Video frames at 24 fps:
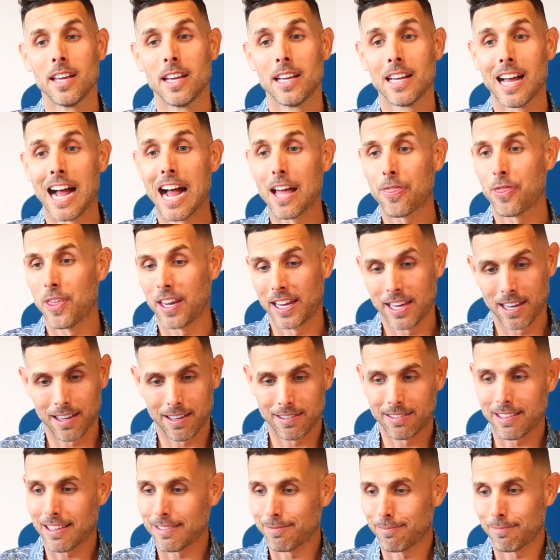I think
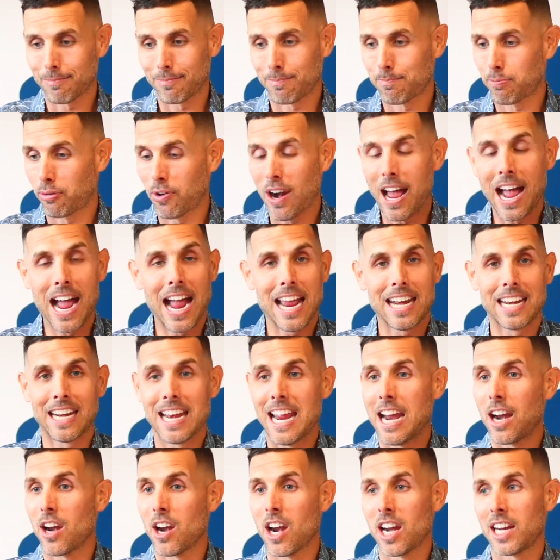pride and
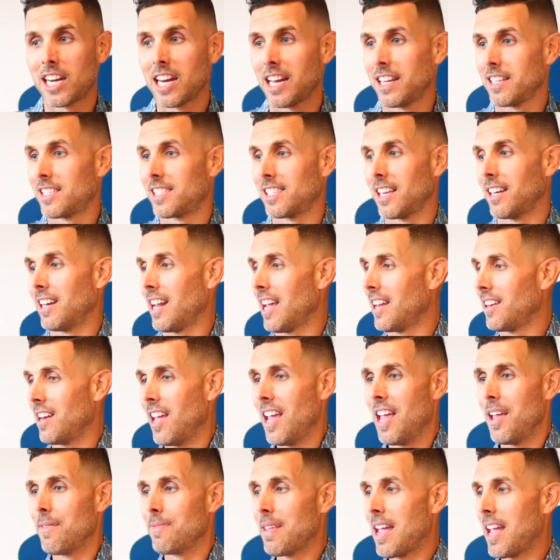arrogance
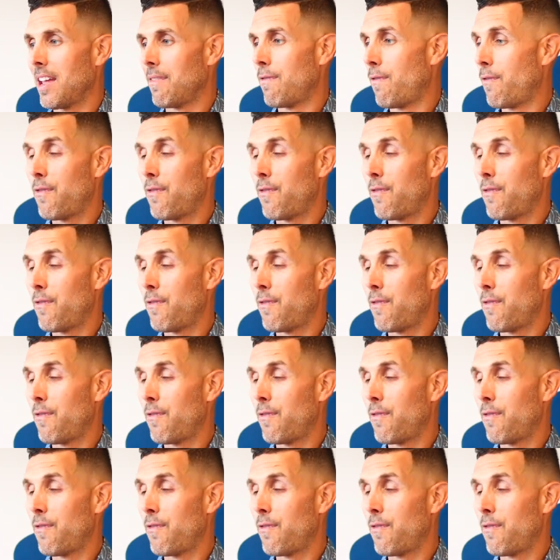and